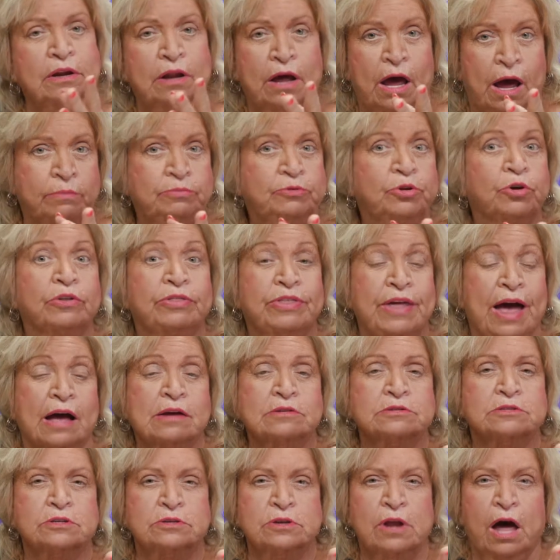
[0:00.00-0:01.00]
up to
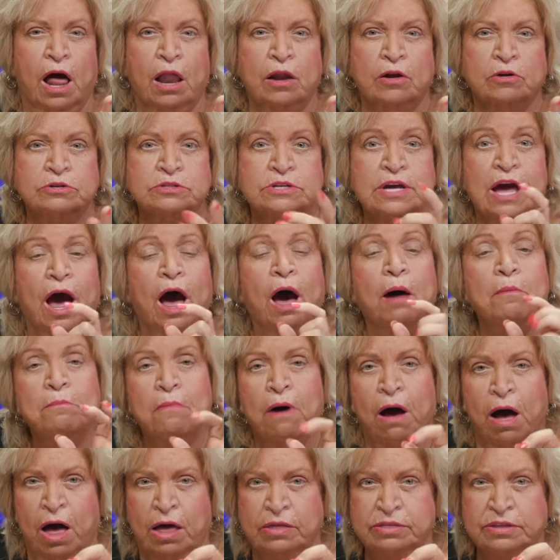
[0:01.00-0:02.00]
$1,000 a
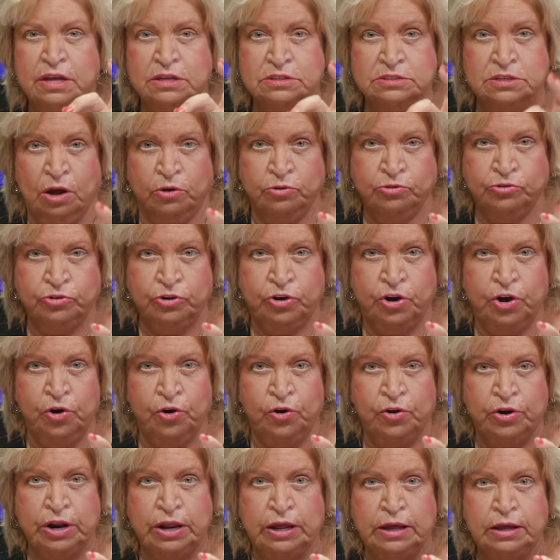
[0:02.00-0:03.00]
month in Social
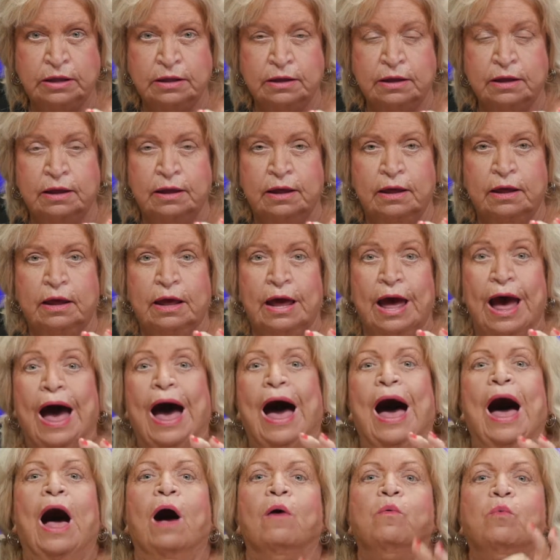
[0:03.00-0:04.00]
Security,
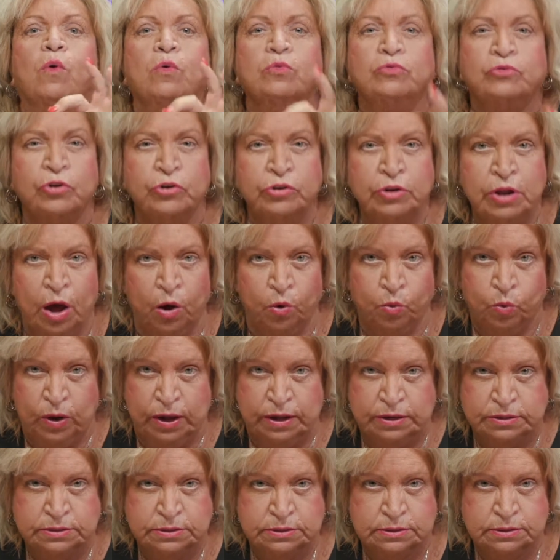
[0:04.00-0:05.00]
I want to know
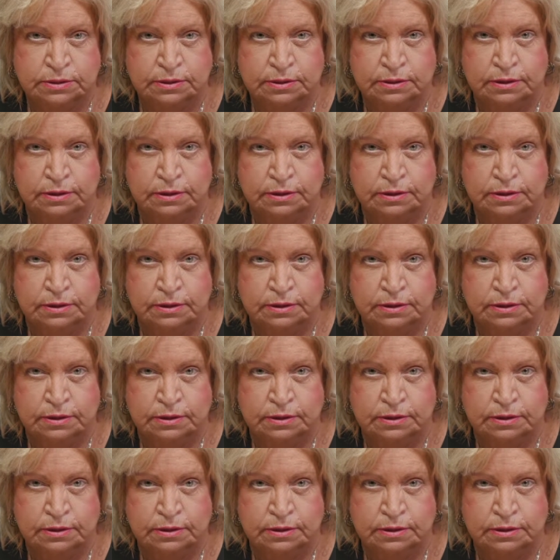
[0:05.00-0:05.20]
it,